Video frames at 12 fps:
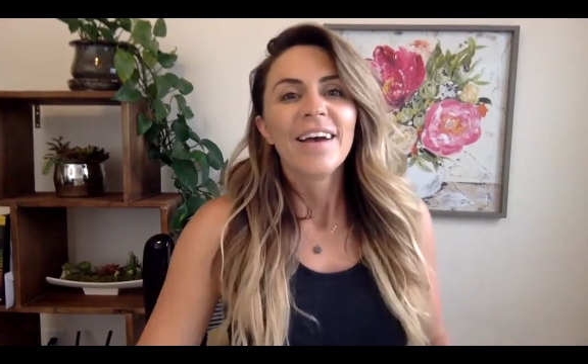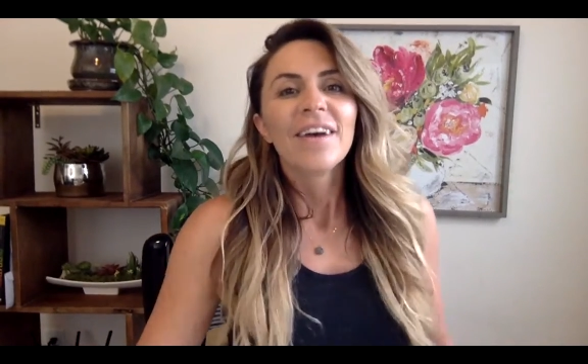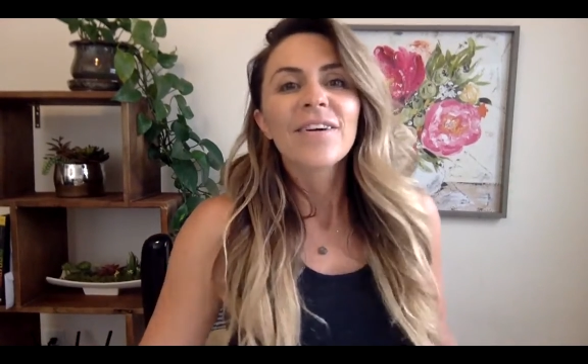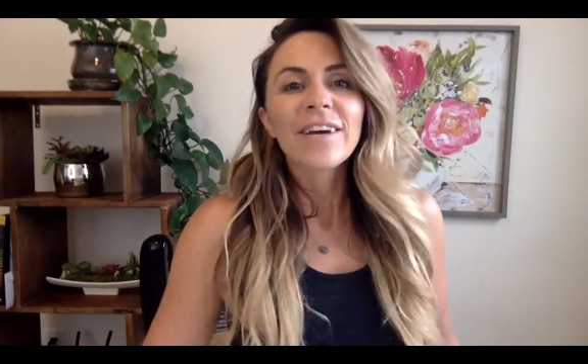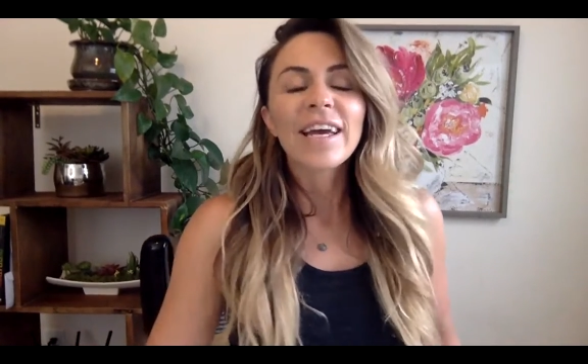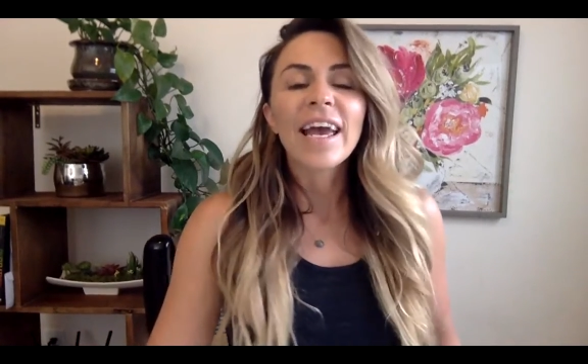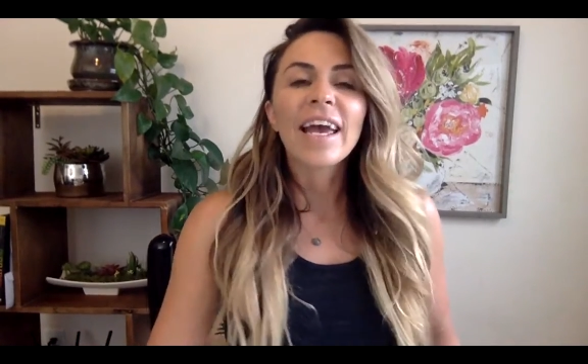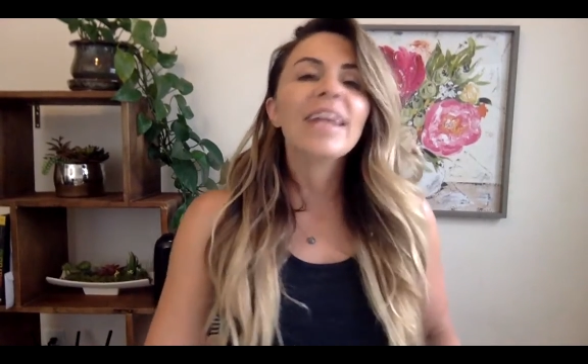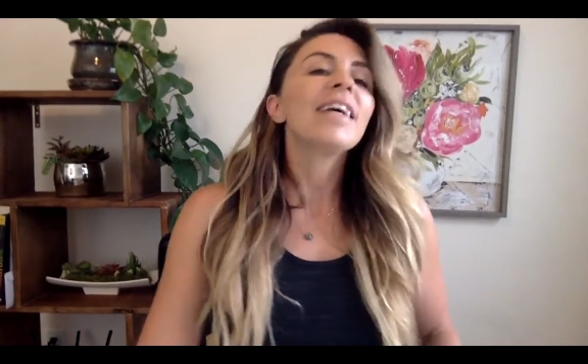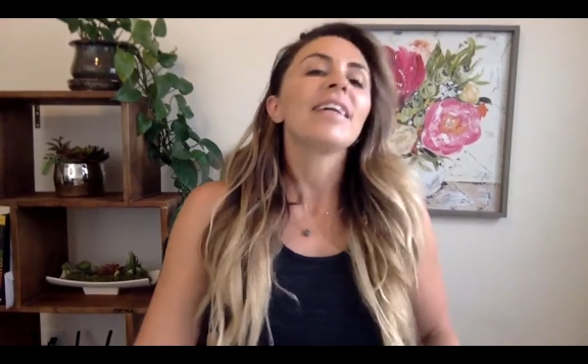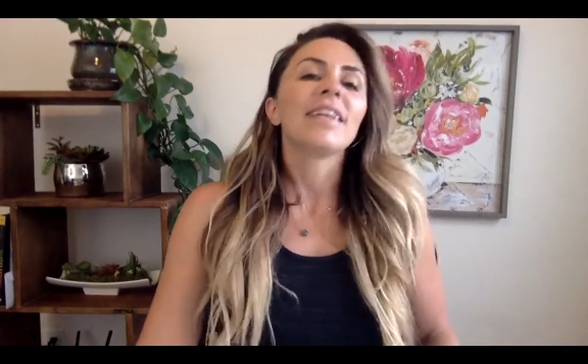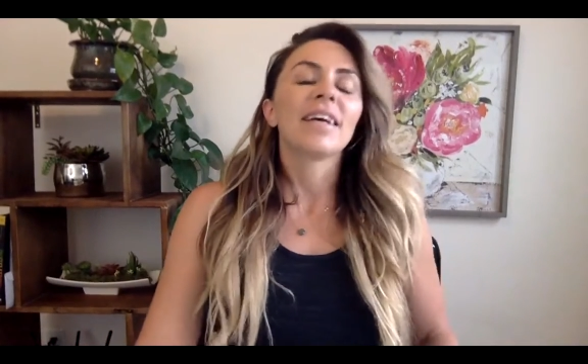
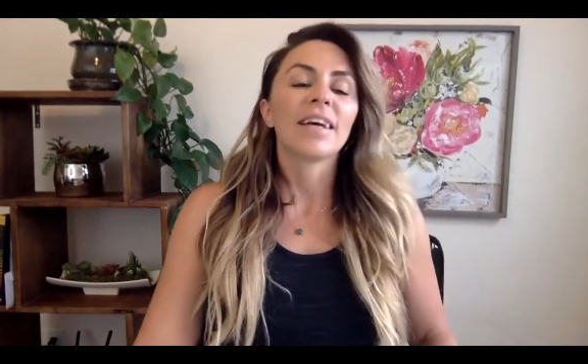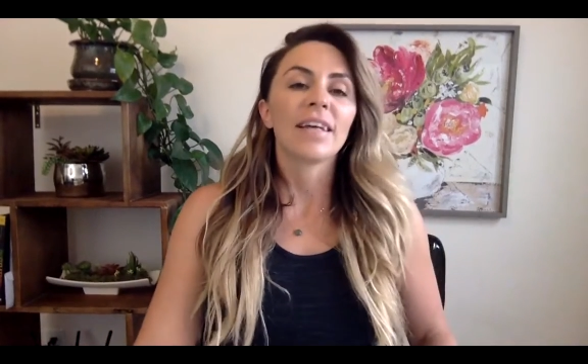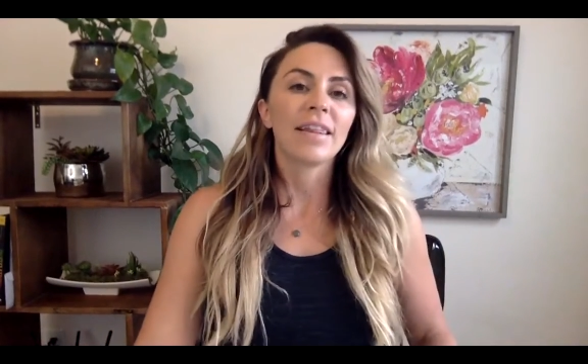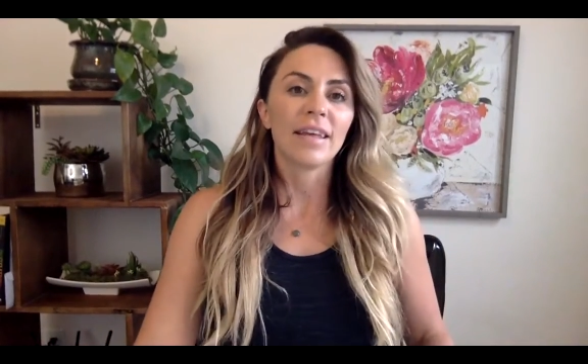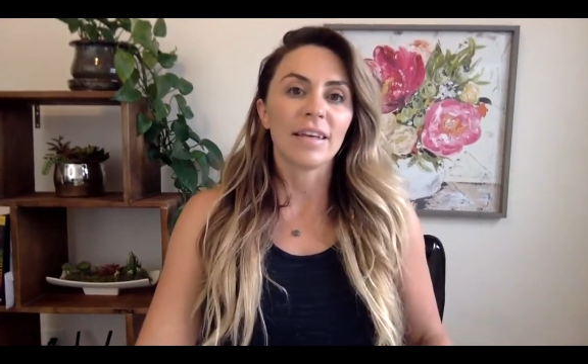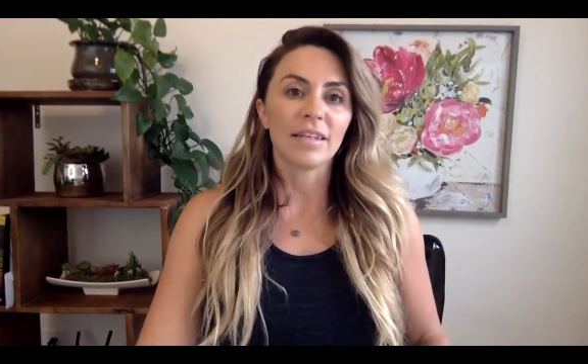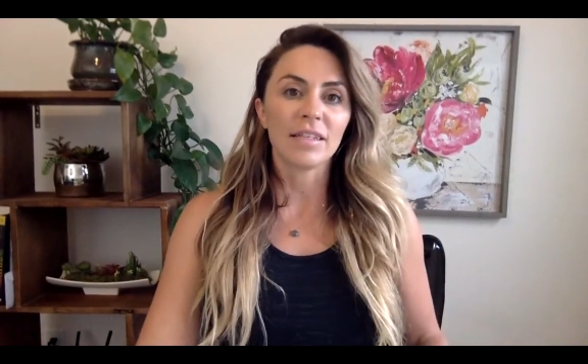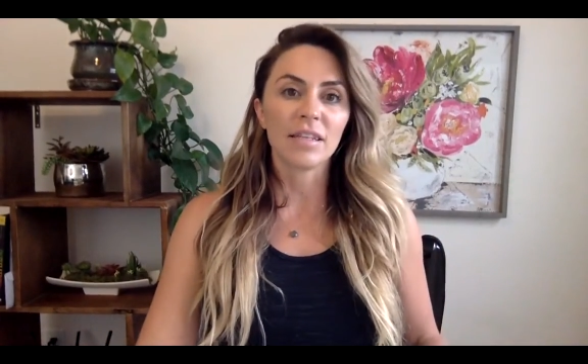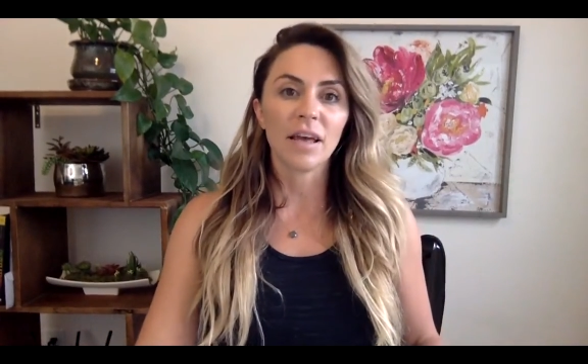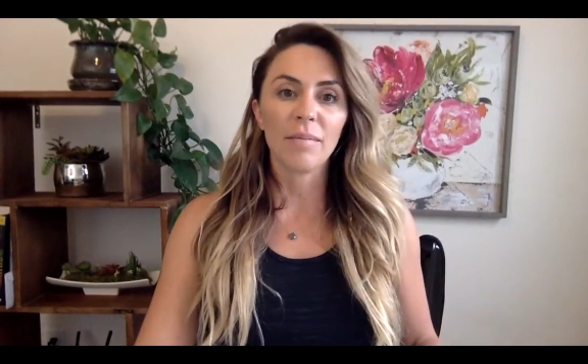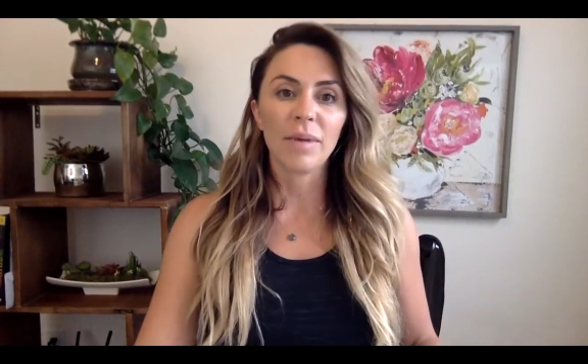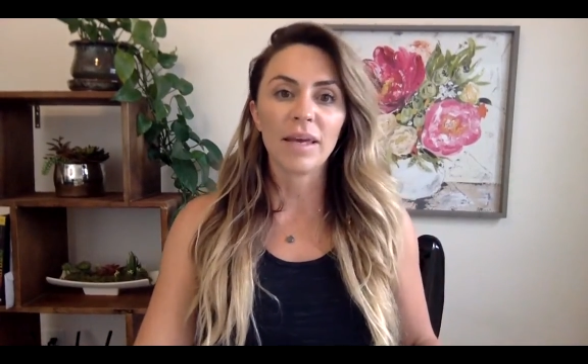created
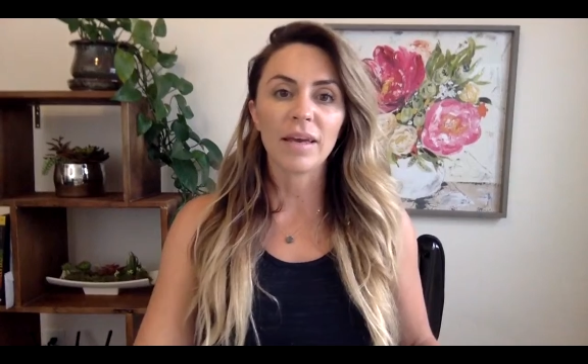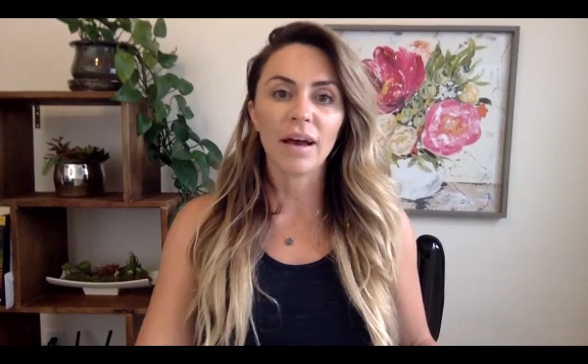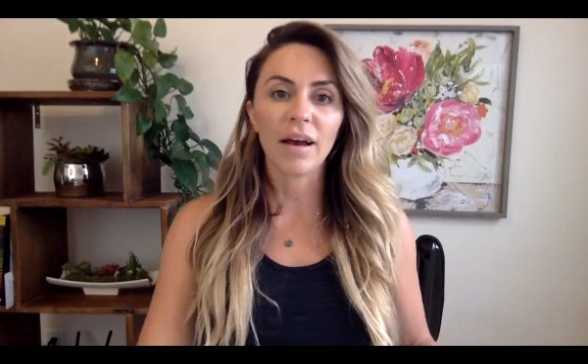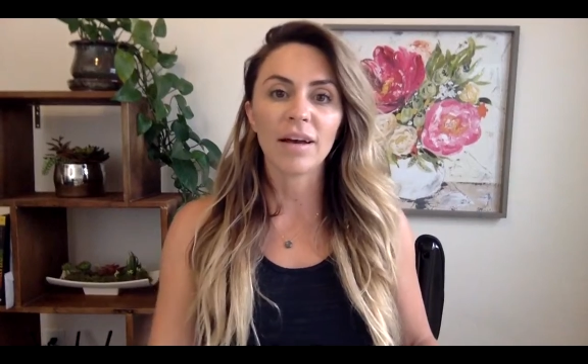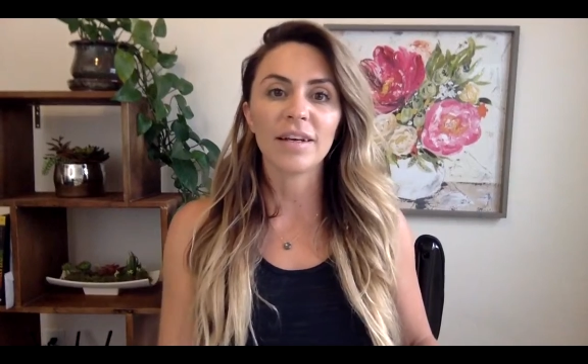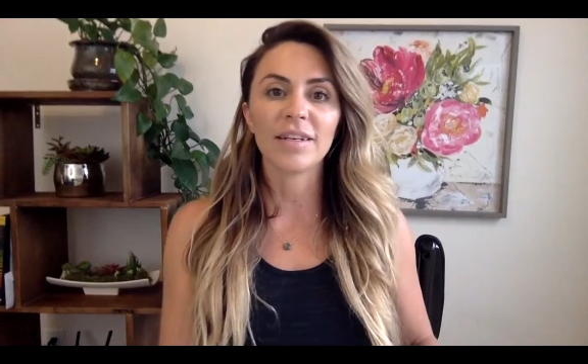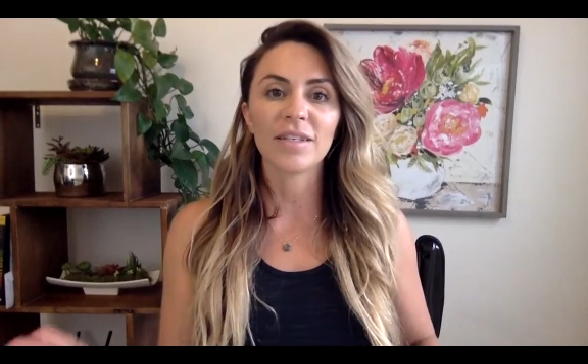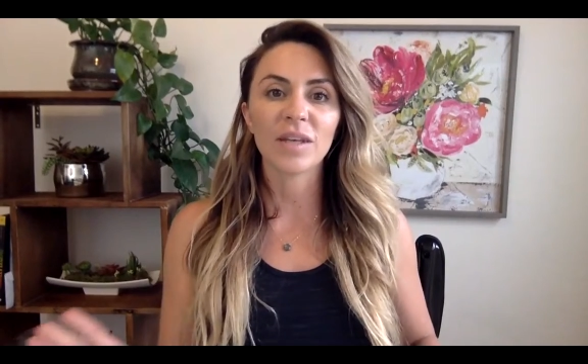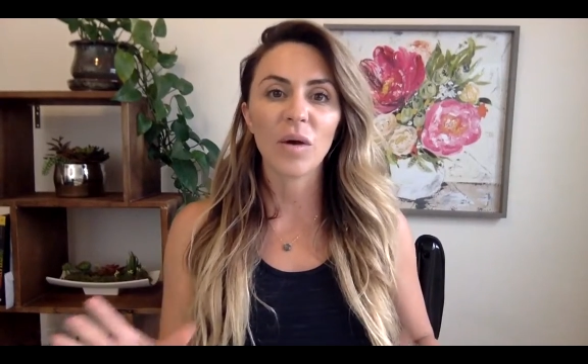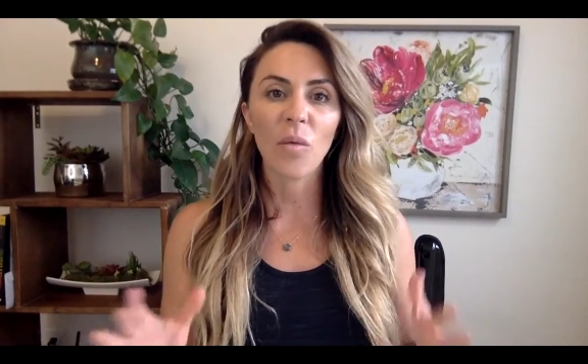this because